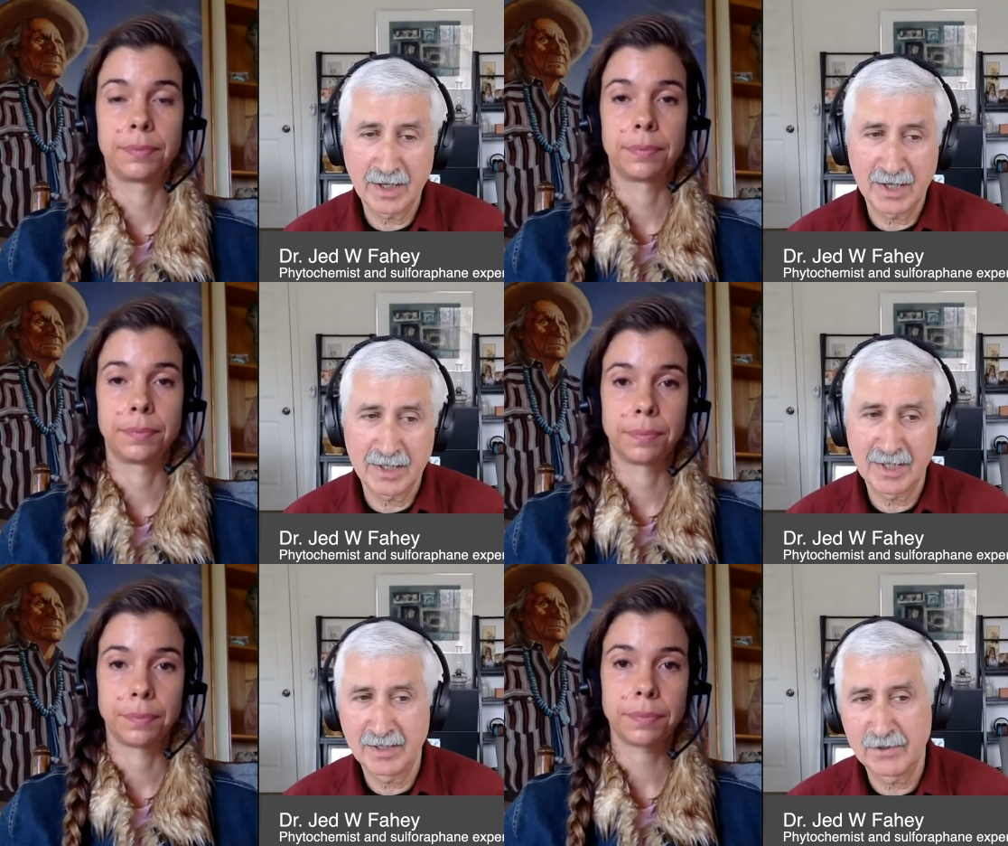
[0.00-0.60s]

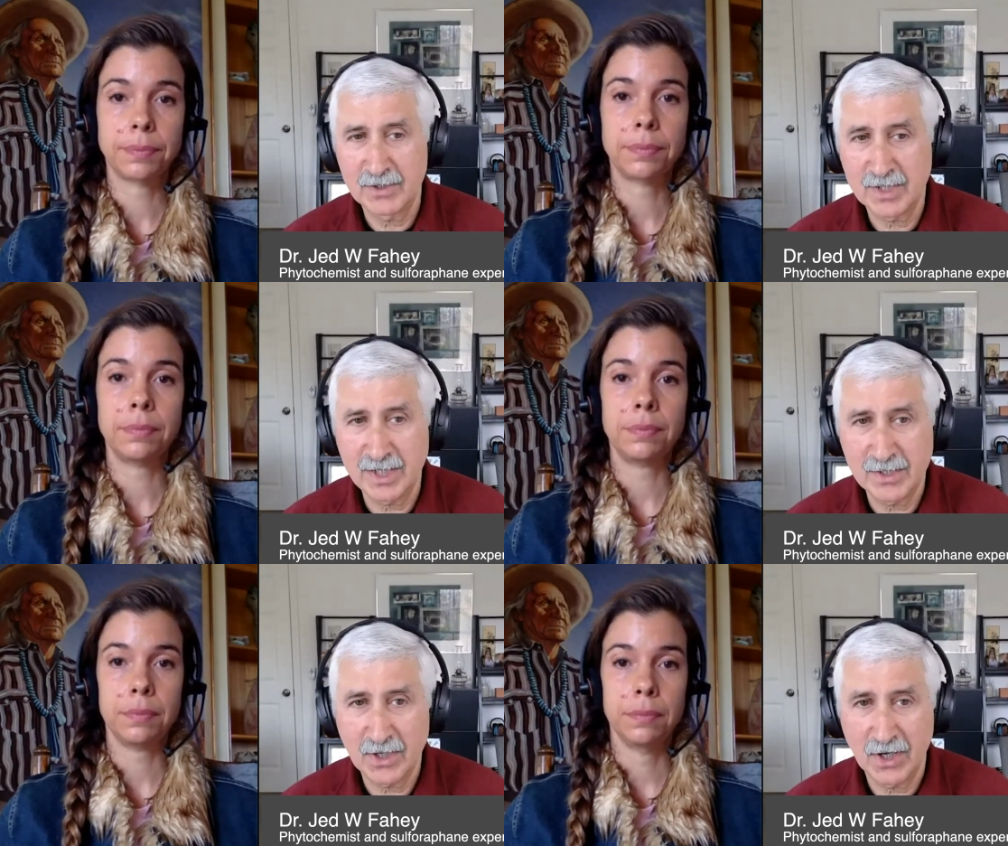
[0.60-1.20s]
Speaker 1: content of your
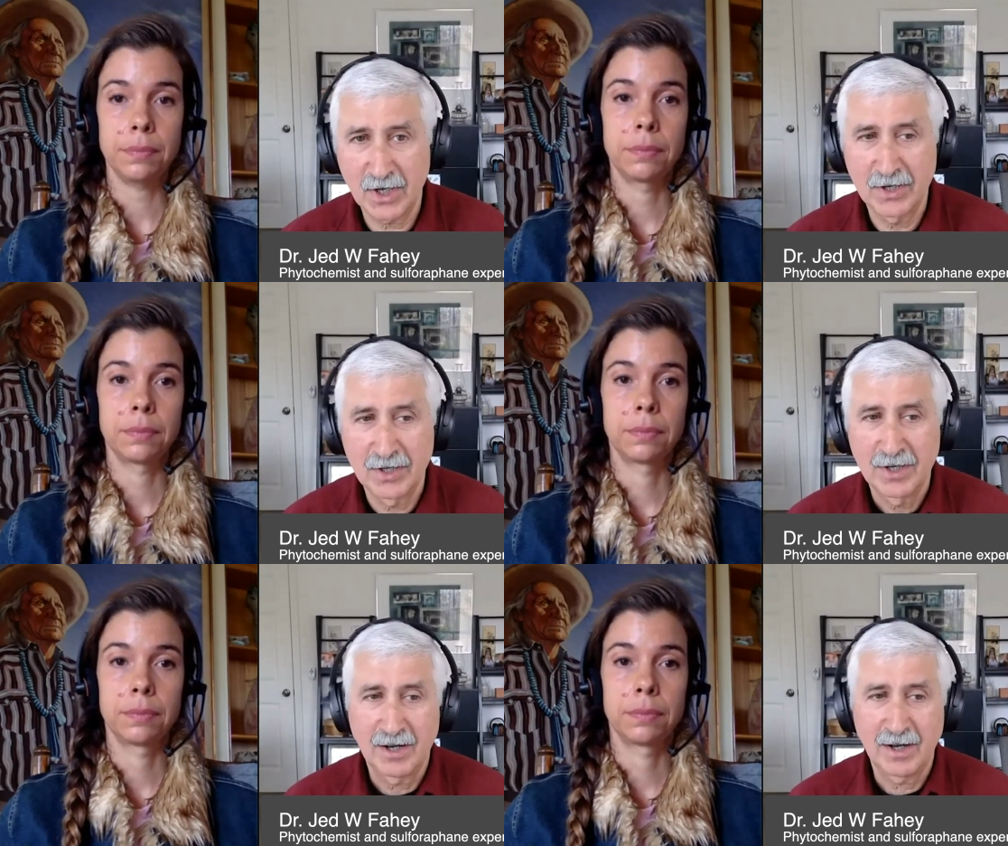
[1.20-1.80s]
seeds are,
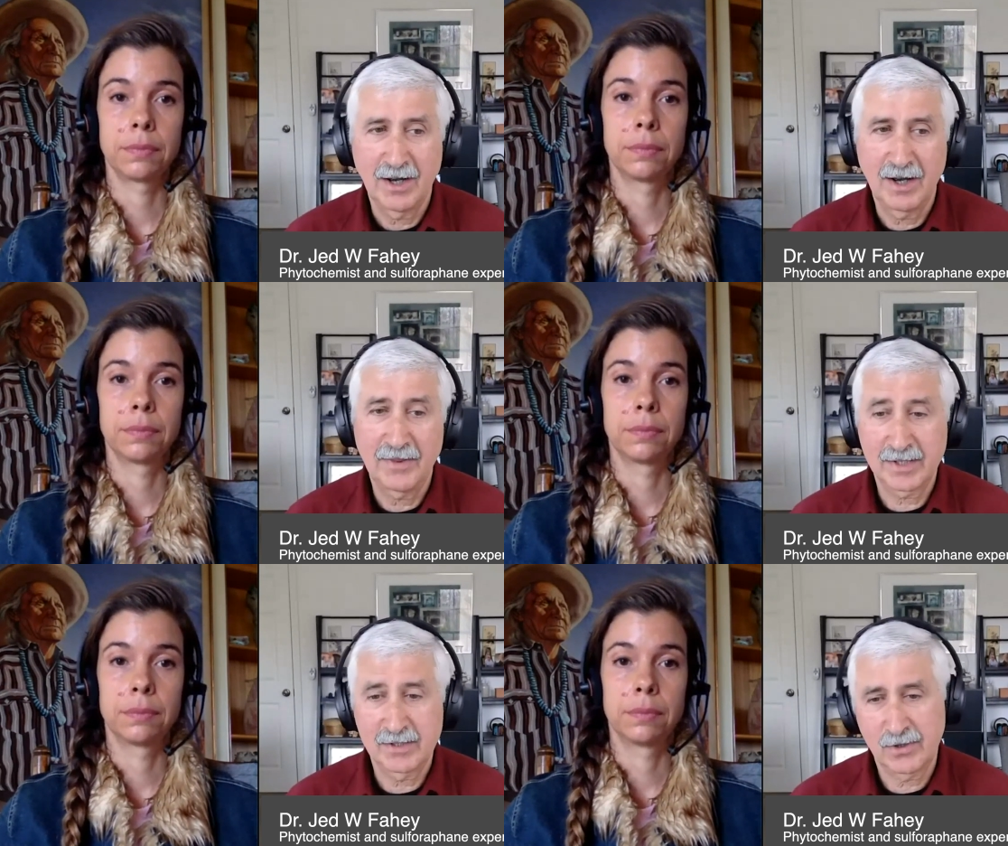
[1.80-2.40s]
uh,
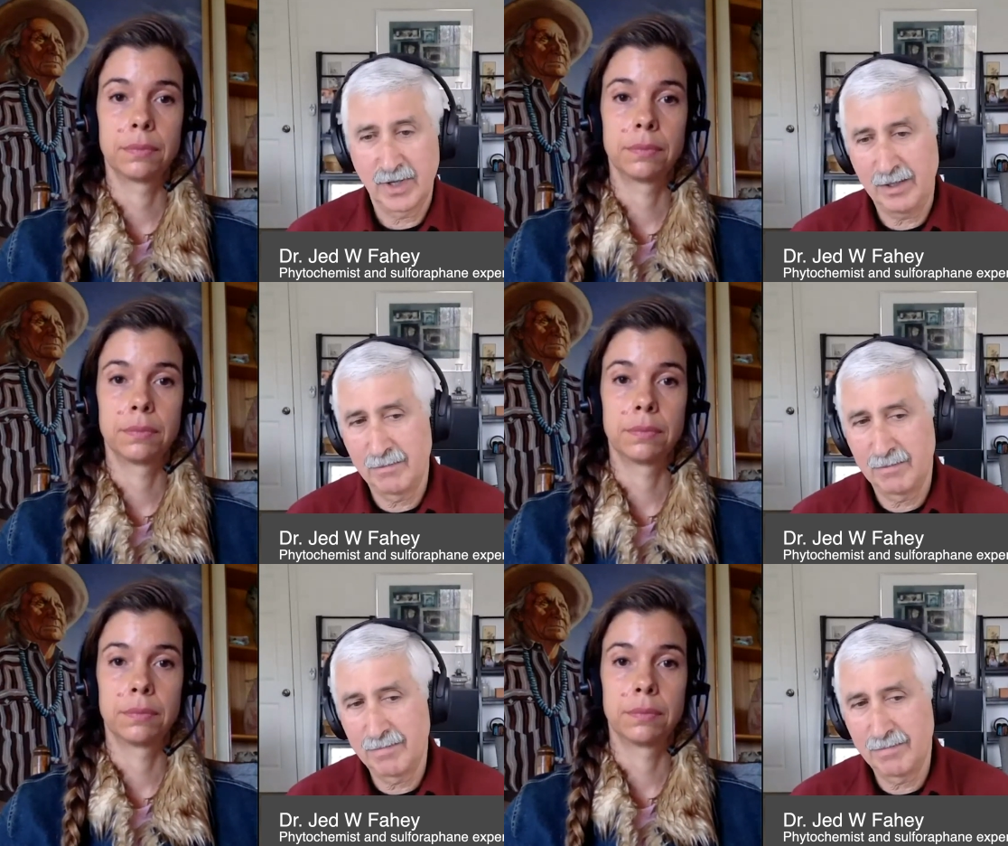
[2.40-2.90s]
that's great.